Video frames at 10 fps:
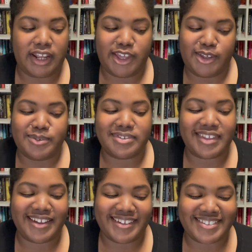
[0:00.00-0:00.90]
I used
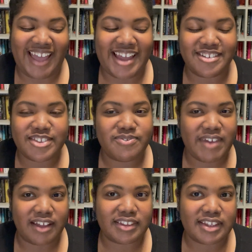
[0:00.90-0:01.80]
it, I just
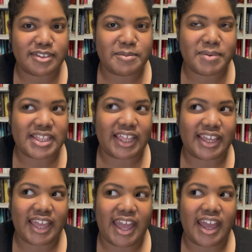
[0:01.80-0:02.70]
found it to be
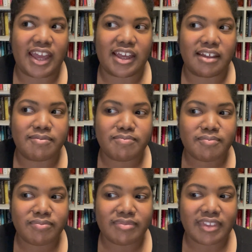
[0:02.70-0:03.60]
like a
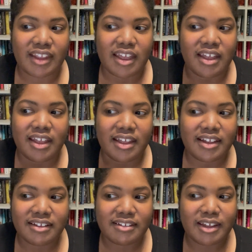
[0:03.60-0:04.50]

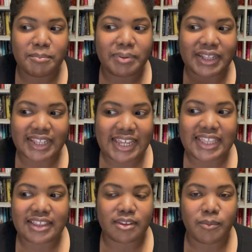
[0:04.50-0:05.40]
complete
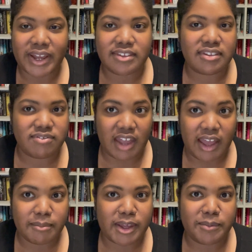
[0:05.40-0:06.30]
waste of
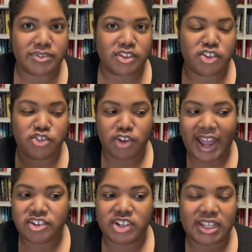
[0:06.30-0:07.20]
time. It was a
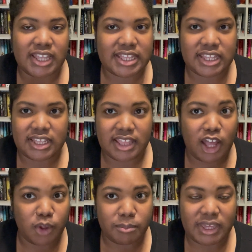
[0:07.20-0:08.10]
distraction. It didn't
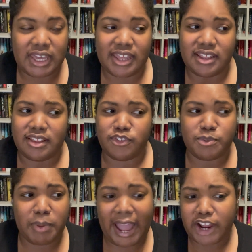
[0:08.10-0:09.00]
help me. It didn't
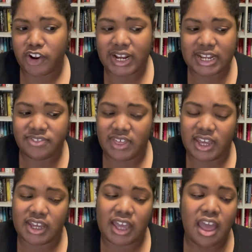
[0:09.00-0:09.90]
inspire
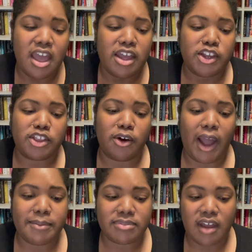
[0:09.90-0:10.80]
anything. You know,
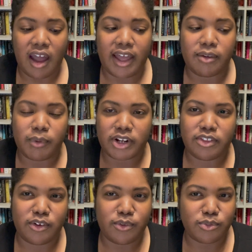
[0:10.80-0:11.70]
I'm not one of
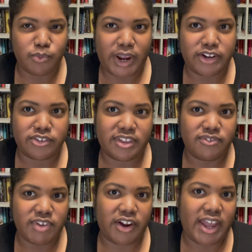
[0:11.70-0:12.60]
those writers that's
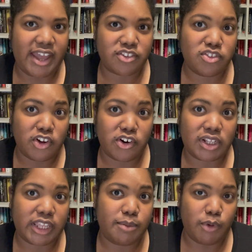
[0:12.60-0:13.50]
very
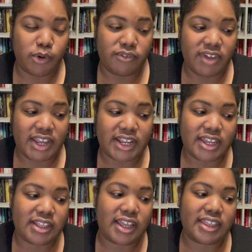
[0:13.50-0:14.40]
externally
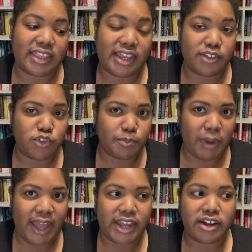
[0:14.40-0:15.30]
motivated and like
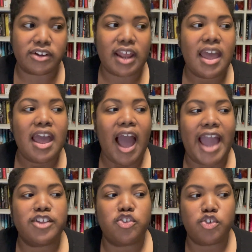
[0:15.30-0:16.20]
inspired.
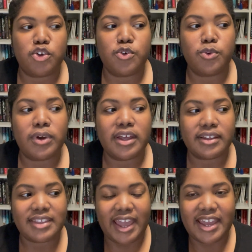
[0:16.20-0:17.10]
I do
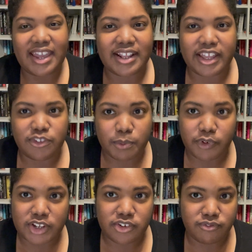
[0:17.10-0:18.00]
take in
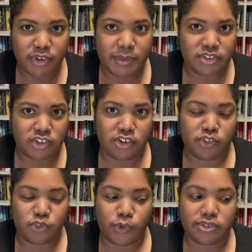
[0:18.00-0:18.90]
inspiration from external
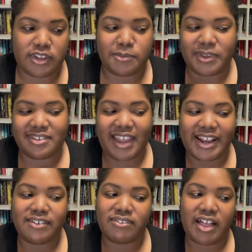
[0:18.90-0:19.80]
sources, but it's
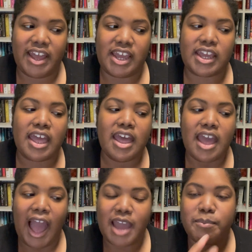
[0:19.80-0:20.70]
kind of like
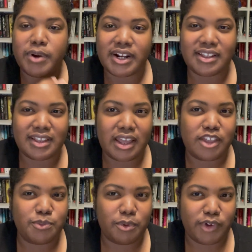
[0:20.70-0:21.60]
I put it in an
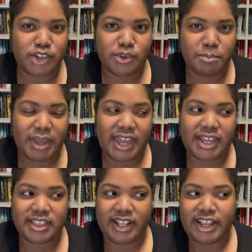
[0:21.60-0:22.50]
inspiration
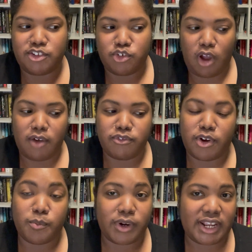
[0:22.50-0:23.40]
bank that I draw
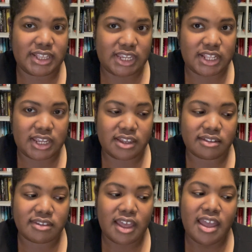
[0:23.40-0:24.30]
from when I need
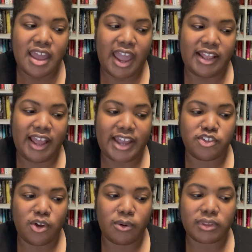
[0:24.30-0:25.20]
it. And I
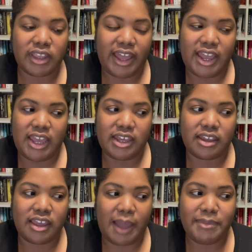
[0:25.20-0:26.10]
don't like,
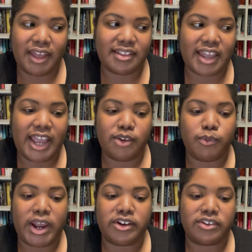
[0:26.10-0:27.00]
I'm not the kind of
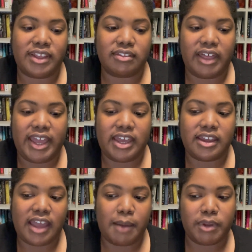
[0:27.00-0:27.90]
writer that
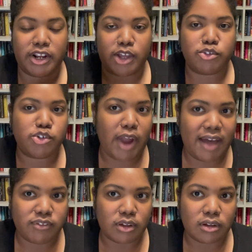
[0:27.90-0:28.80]
like, I'm going to go
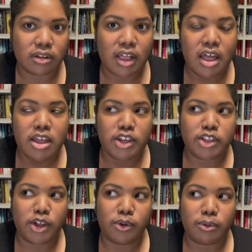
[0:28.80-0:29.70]
travel you
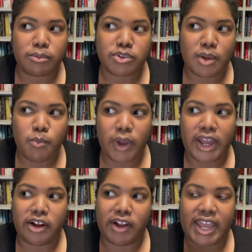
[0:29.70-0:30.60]
know,
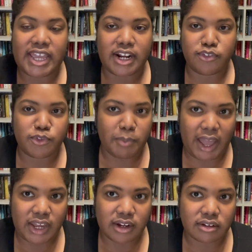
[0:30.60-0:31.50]
somewhere and get
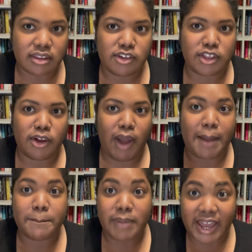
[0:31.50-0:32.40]
inspired. You know, I
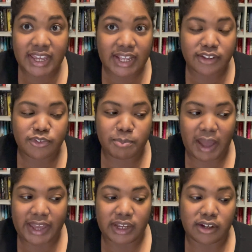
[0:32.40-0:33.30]
might get
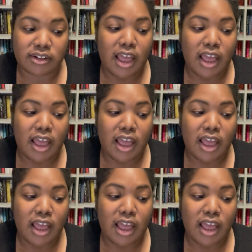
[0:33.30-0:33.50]
inspired,